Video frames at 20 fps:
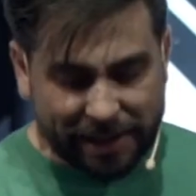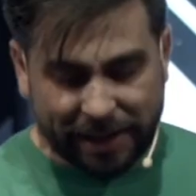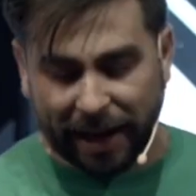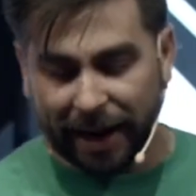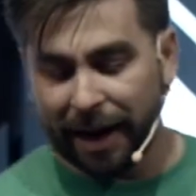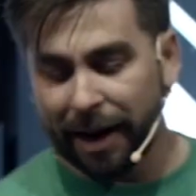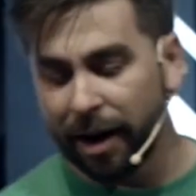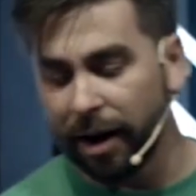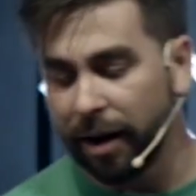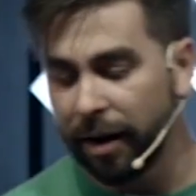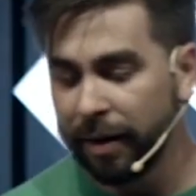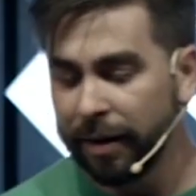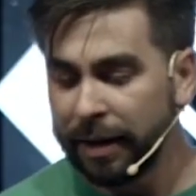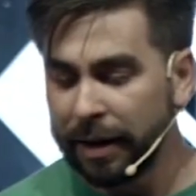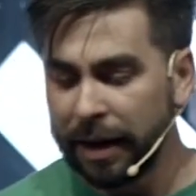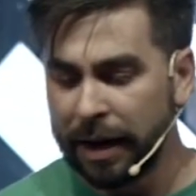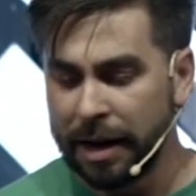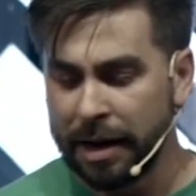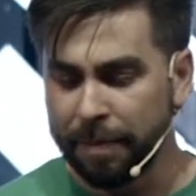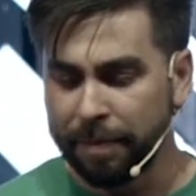there,
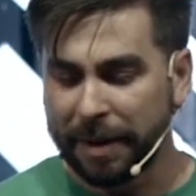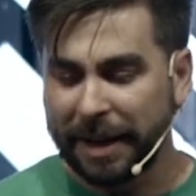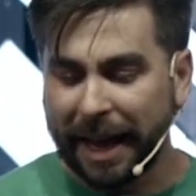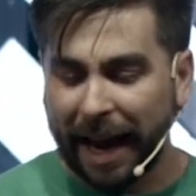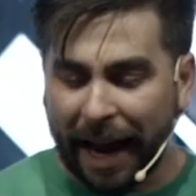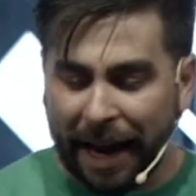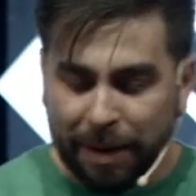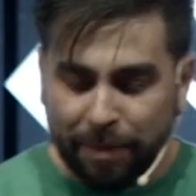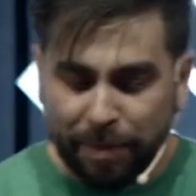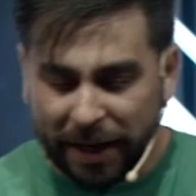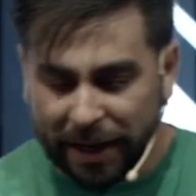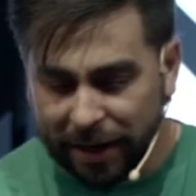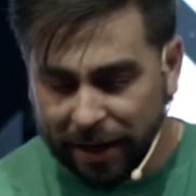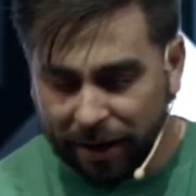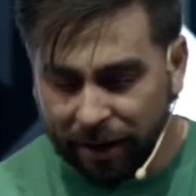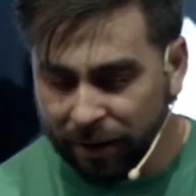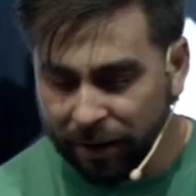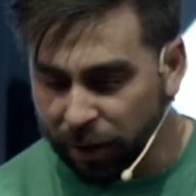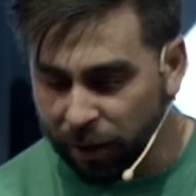KB,